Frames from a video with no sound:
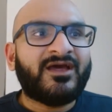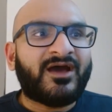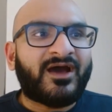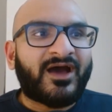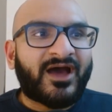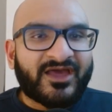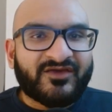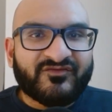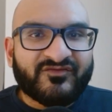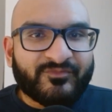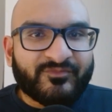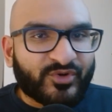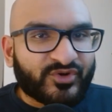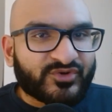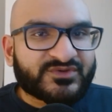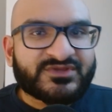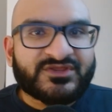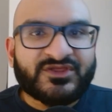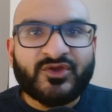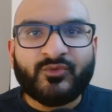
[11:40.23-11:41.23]
I've
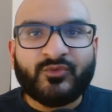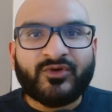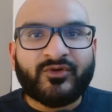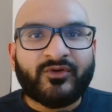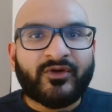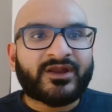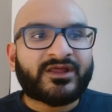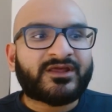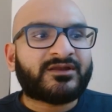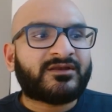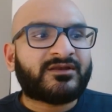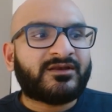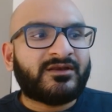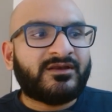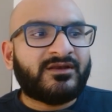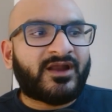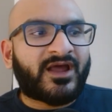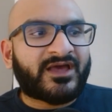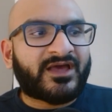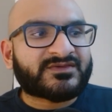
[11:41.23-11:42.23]
personally regretted it.
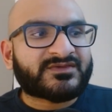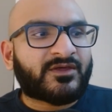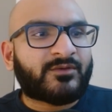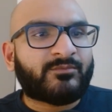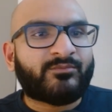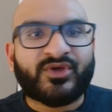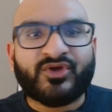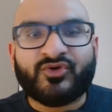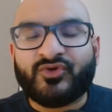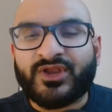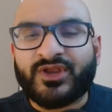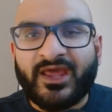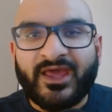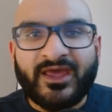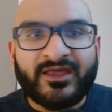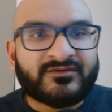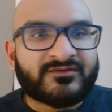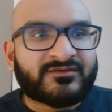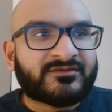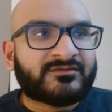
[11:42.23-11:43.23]
I saw Bitcoin
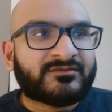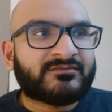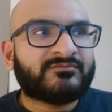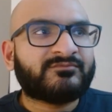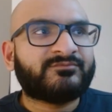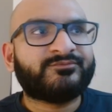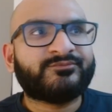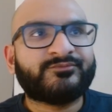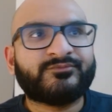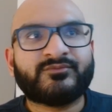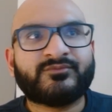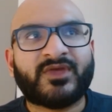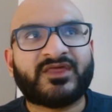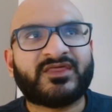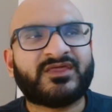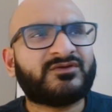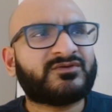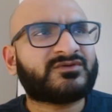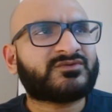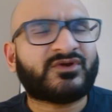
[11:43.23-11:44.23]
at, I
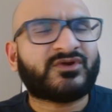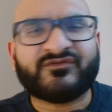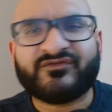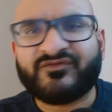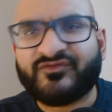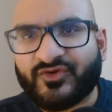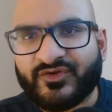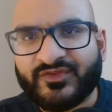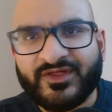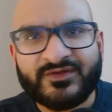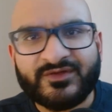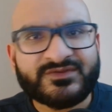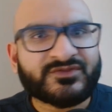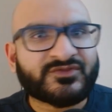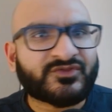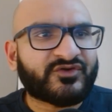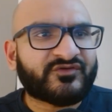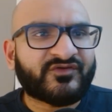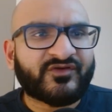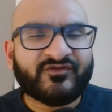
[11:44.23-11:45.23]
think it was around 4,000,
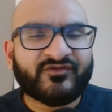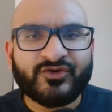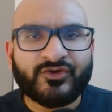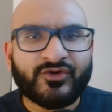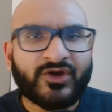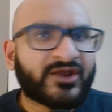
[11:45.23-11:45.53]
3,500.